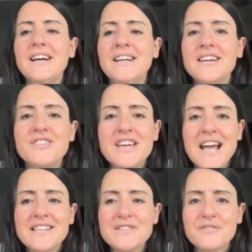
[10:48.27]
And at the
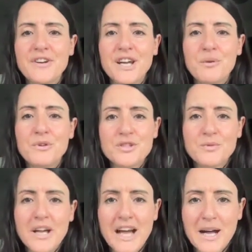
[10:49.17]
end of it, we
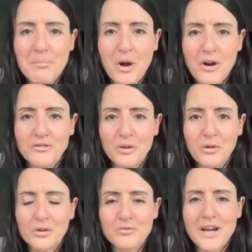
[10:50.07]
do get our pot of
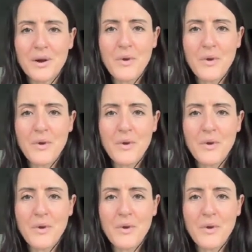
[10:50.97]
gold, right?